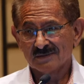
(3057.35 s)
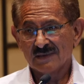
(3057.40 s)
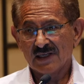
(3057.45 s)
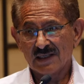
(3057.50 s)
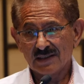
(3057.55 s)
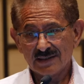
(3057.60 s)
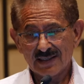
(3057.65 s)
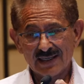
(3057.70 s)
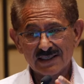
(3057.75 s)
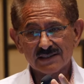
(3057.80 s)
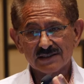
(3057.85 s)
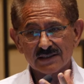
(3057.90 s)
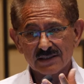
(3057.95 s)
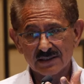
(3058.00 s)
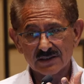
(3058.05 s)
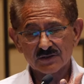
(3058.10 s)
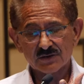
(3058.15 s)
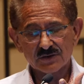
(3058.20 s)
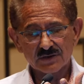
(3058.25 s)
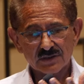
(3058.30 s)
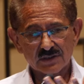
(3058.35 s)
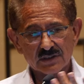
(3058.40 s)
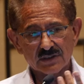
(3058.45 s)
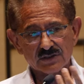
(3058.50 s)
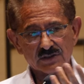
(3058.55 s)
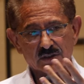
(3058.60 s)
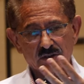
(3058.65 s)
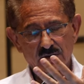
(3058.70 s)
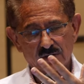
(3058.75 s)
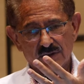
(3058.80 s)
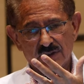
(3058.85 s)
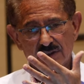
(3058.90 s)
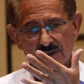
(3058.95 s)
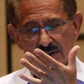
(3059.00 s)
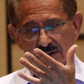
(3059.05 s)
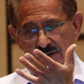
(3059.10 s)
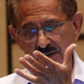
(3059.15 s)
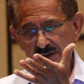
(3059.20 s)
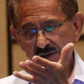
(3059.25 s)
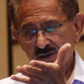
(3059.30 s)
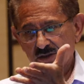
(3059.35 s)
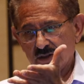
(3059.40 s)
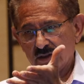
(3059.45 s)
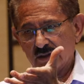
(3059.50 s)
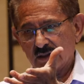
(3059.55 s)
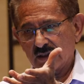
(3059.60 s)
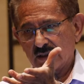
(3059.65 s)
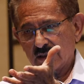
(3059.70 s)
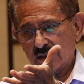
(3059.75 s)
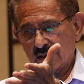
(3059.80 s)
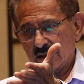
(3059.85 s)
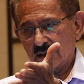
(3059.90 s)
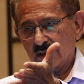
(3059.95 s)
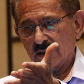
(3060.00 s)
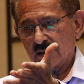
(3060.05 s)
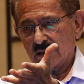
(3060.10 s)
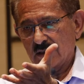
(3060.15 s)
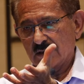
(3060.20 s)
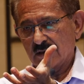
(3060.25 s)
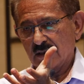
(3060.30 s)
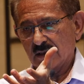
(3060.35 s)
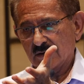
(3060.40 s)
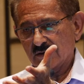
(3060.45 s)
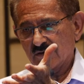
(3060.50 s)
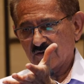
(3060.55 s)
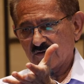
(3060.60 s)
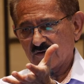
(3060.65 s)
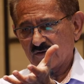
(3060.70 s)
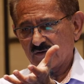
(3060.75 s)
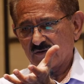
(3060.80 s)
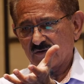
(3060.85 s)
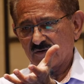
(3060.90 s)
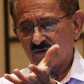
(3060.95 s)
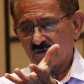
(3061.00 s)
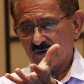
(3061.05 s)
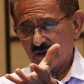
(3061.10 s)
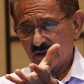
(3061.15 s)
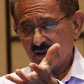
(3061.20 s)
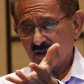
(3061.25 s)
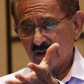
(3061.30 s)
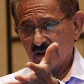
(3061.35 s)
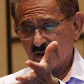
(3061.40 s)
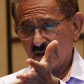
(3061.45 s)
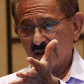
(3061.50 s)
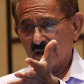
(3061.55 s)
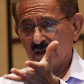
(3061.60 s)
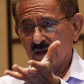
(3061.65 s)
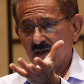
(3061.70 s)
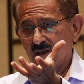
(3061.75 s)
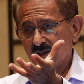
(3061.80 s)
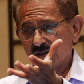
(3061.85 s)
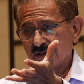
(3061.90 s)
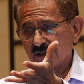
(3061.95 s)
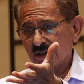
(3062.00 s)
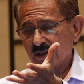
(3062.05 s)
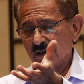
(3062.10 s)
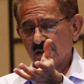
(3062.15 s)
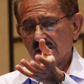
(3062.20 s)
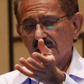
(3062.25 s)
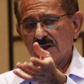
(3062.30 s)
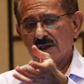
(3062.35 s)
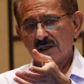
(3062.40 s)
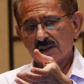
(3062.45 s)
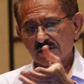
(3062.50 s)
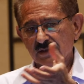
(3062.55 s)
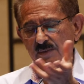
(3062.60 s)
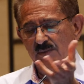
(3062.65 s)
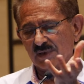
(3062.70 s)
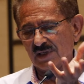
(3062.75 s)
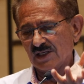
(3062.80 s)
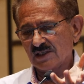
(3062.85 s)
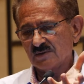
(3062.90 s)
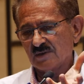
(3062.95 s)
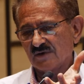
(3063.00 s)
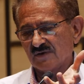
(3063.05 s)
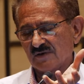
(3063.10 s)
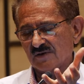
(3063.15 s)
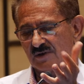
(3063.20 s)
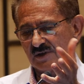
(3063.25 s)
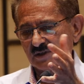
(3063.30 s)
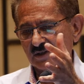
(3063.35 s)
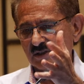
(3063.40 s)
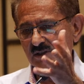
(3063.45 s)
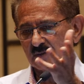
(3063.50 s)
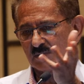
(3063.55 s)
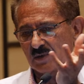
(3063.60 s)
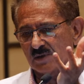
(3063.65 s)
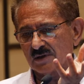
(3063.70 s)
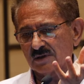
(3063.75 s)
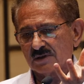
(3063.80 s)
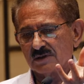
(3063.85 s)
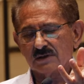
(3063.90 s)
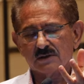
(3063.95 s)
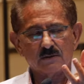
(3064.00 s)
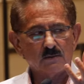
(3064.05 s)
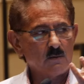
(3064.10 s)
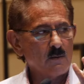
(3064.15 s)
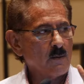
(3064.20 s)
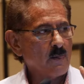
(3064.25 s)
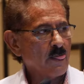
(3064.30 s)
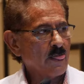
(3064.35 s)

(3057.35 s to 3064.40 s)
And that's the interesting thing. So here, there's a, a, a Dr. Freed is here as a plasmapheresis person.